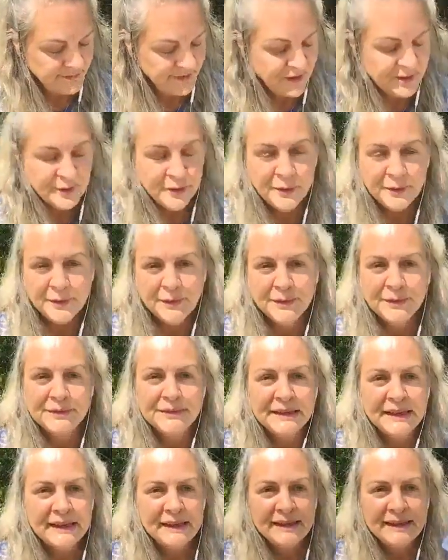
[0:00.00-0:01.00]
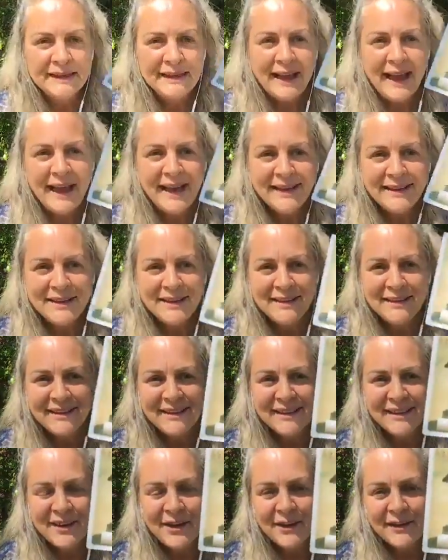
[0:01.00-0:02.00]
Oh, and
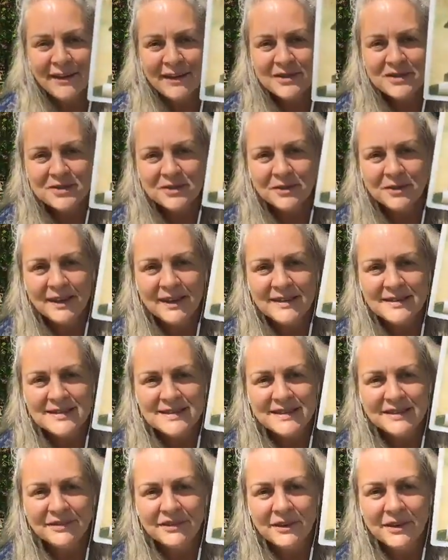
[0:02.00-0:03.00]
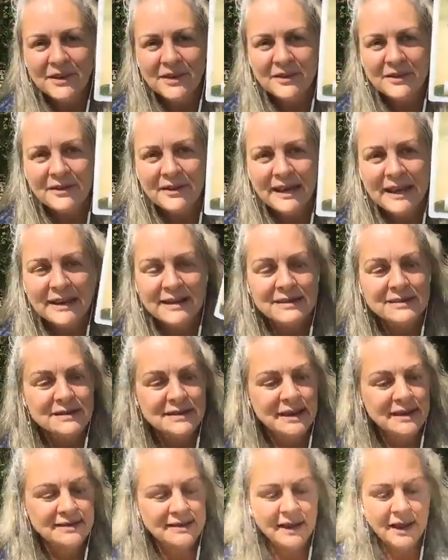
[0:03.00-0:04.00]
the card I drew, Esty, for you is
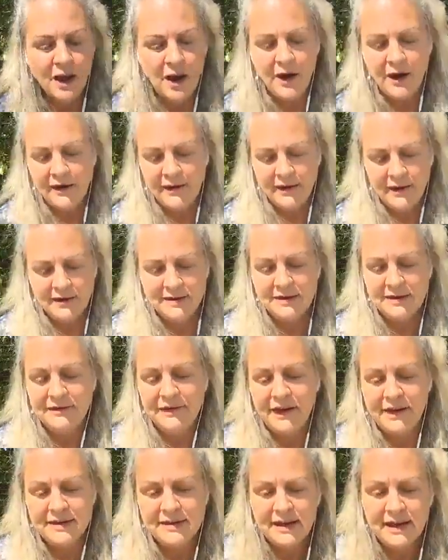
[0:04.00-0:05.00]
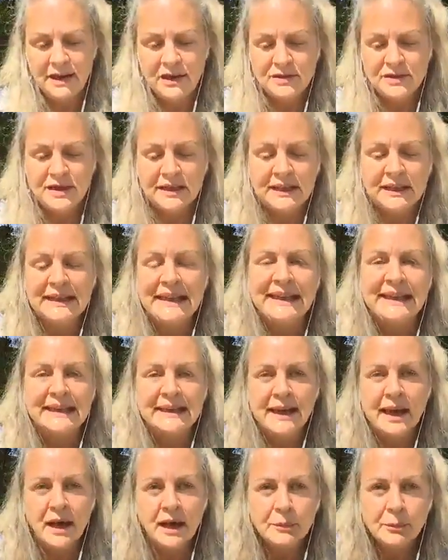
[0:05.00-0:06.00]
a card that's inviting you to clean
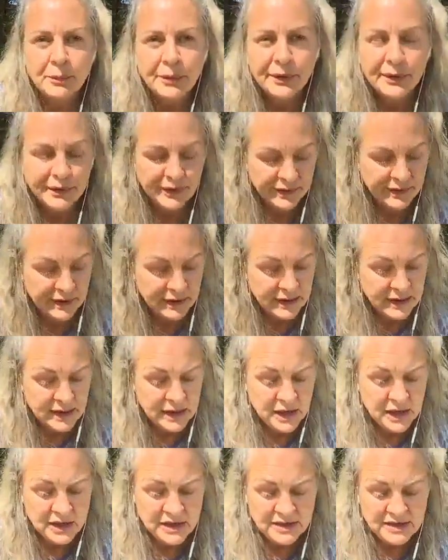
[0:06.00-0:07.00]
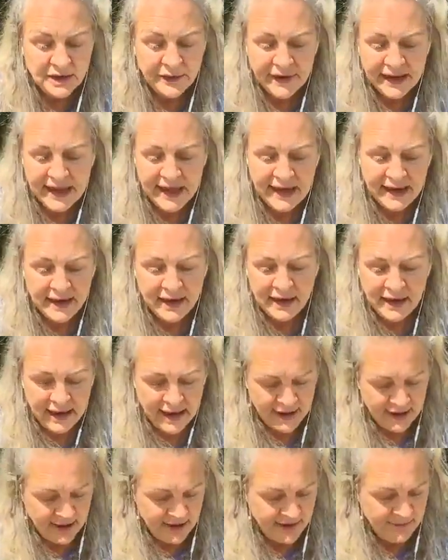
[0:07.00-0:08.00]
it up. So again,
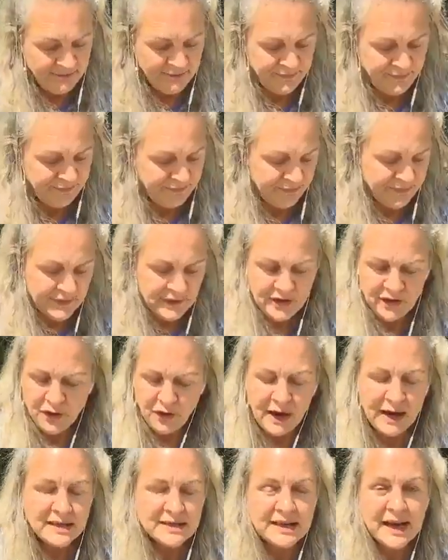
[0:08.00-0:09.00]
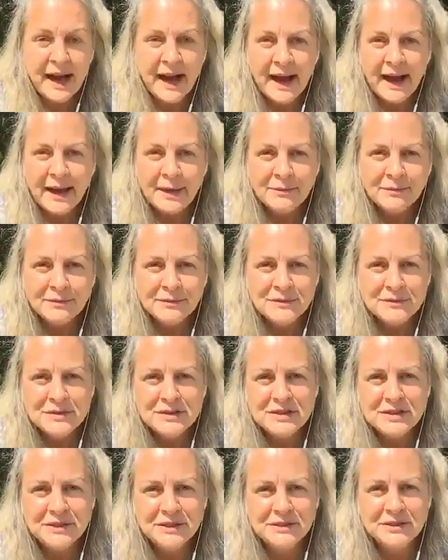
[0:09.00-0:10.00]
great time
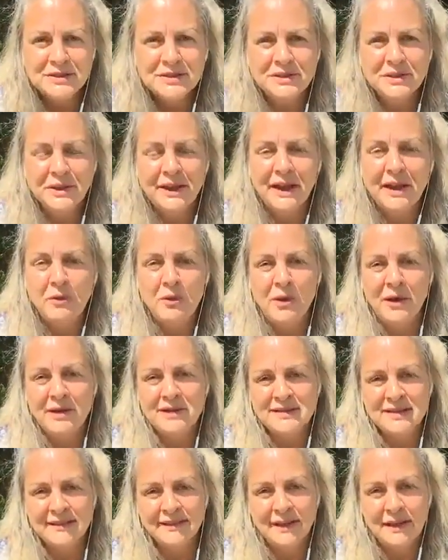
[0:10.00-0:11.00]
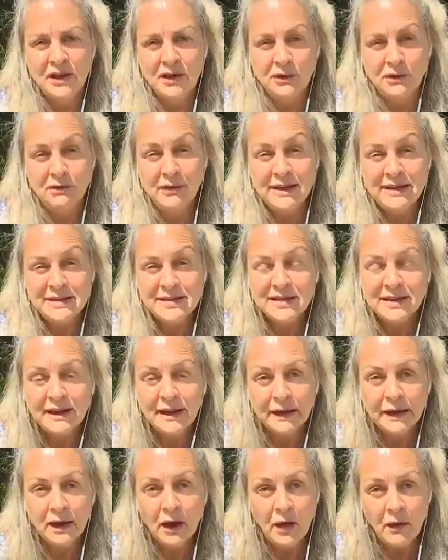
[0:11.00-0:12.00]
to look at what is it that you're ready to
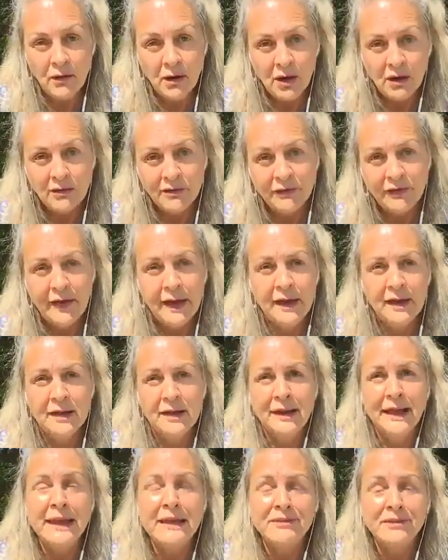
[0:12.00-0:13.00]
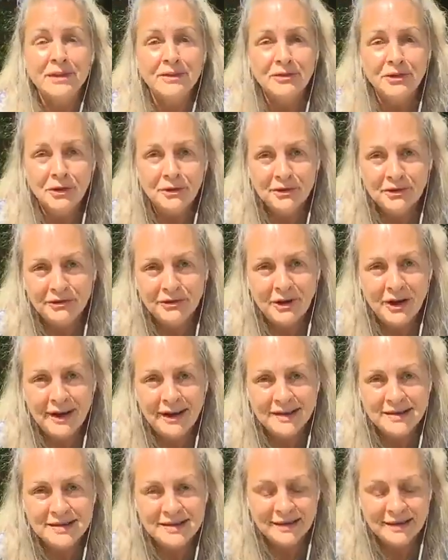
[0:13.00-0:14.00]
let go of, even if you're afraid.